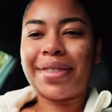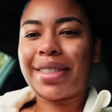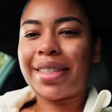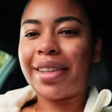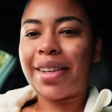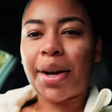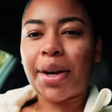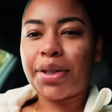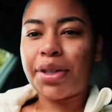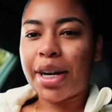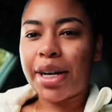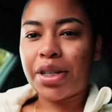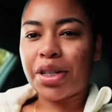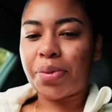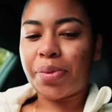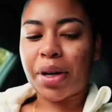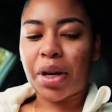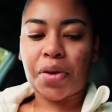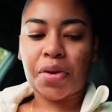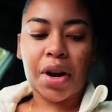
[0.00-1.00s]
a lot of change
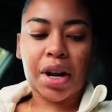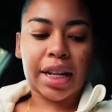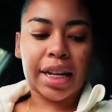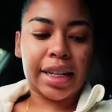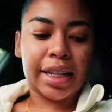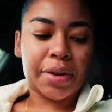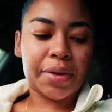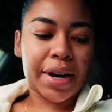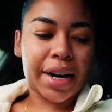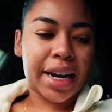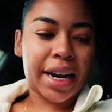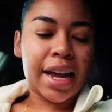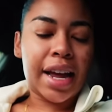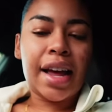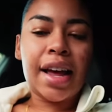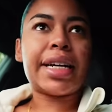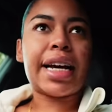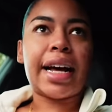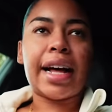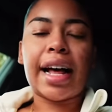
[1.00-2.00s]
has been going on lately, right?
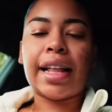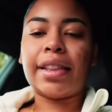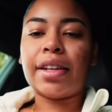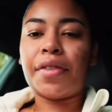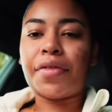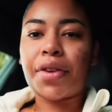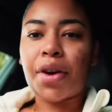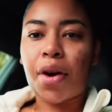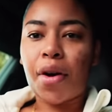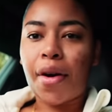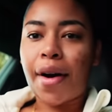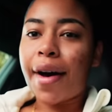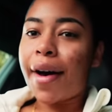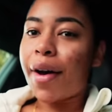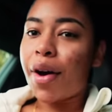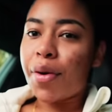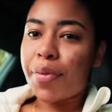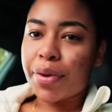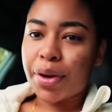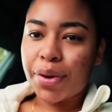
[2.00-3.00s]
Yeah, I love y'all.
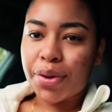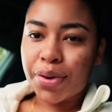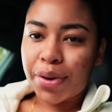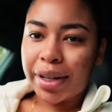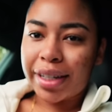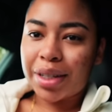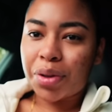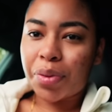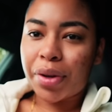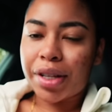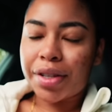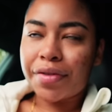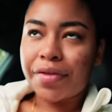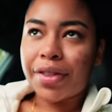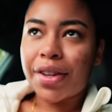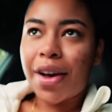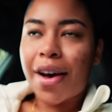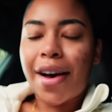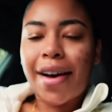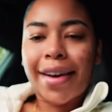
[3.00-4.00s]
I hope you enjoy this week's
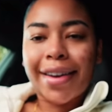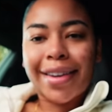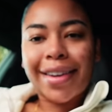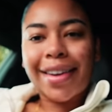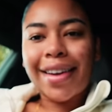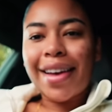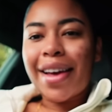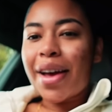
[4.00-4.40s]
vlog.